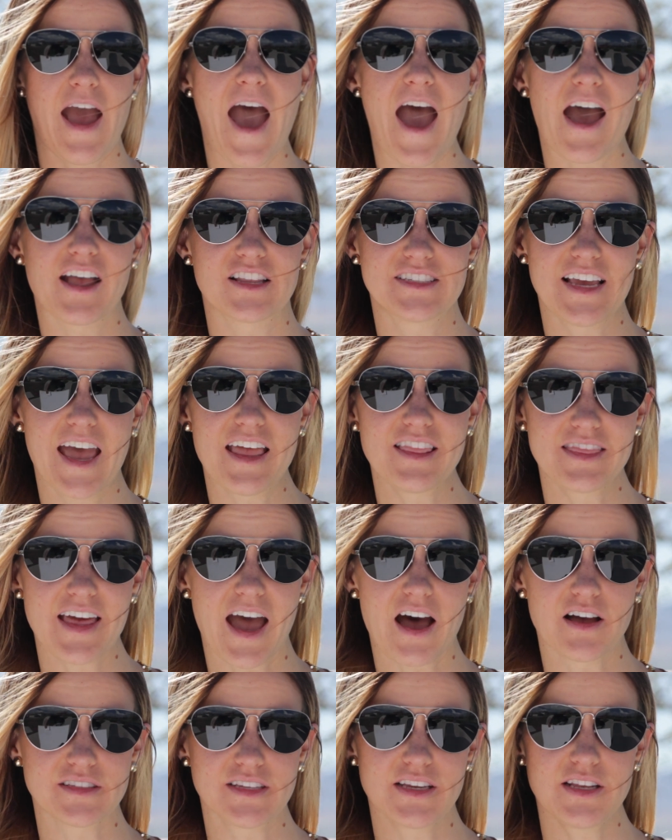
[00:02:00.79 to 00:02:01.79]
At
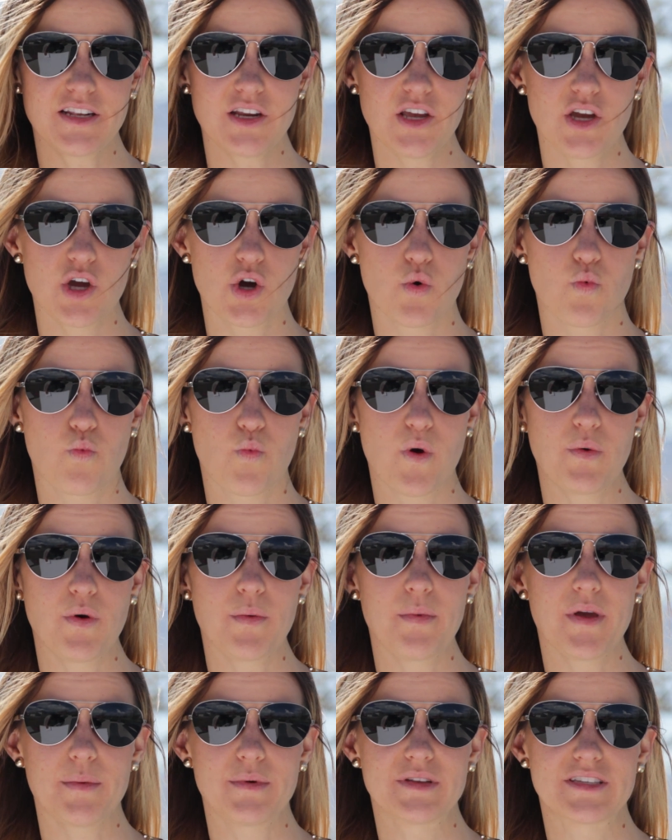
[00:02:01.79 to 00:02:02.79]
$10,000, we will
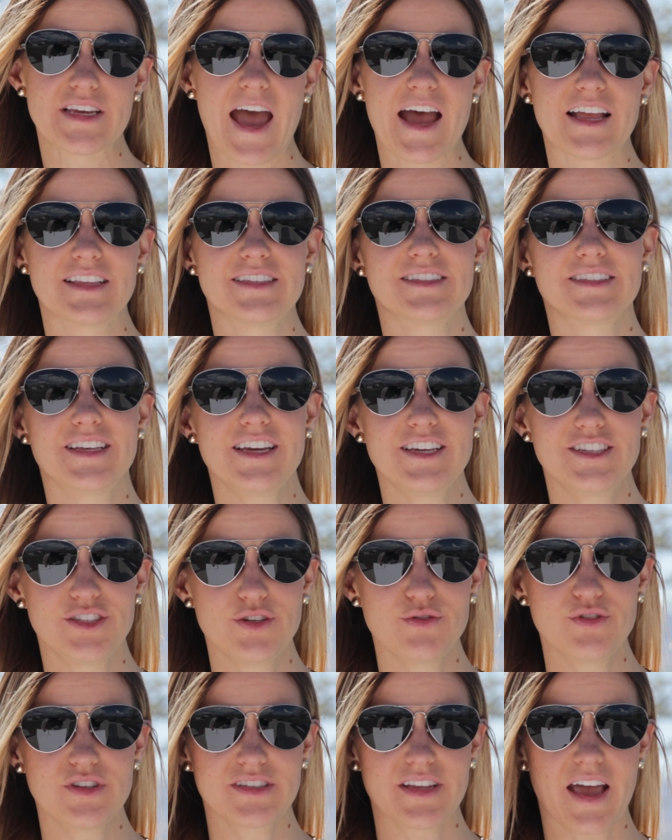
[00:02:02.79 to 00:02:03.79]
be able to add 6
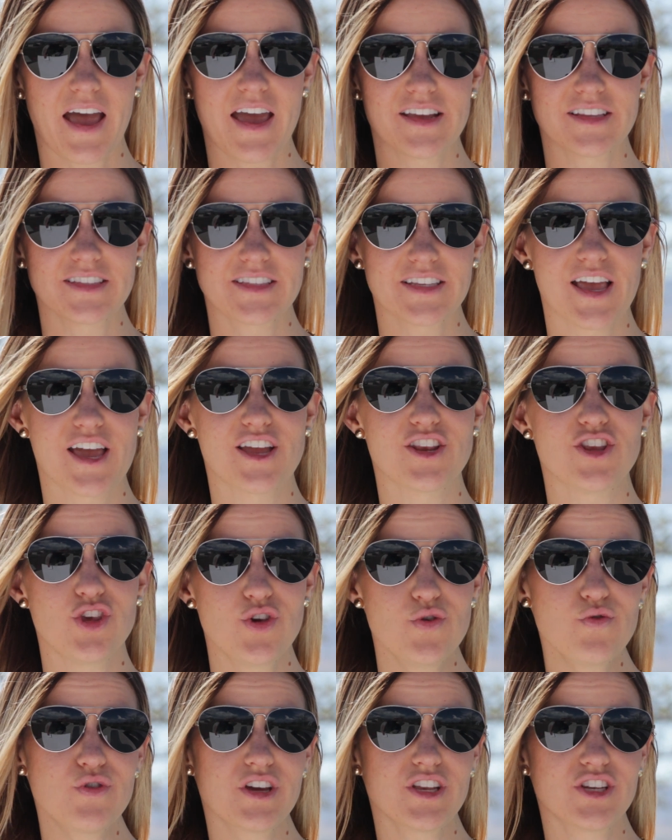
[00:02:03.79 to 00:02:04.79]
new designs, and
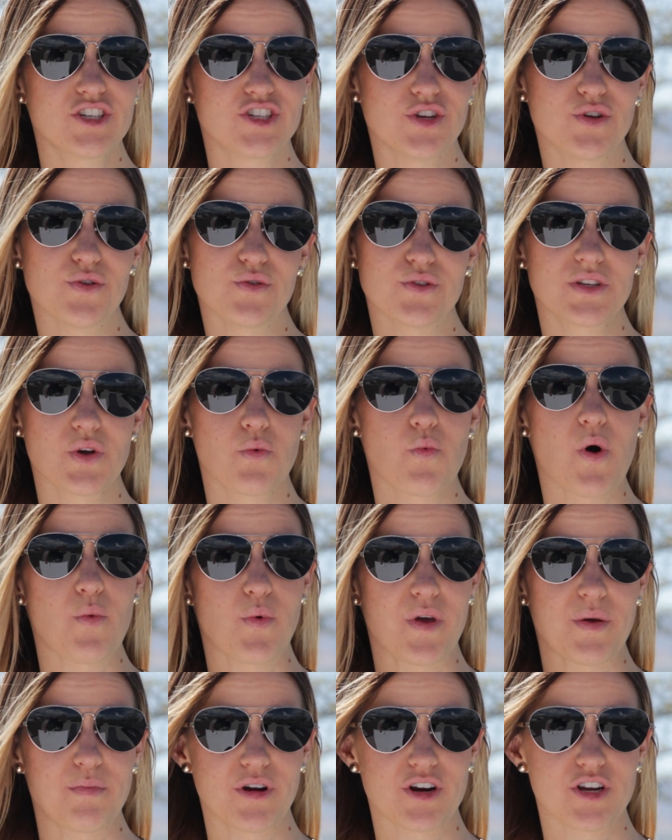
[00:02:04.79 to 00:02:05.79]
you can choose what
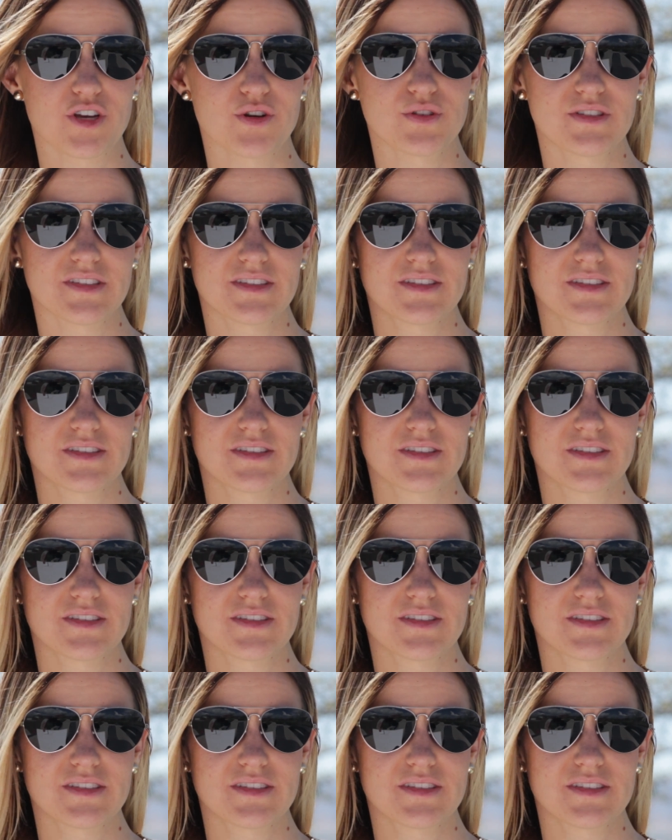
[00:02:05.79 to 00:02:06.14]
we produce.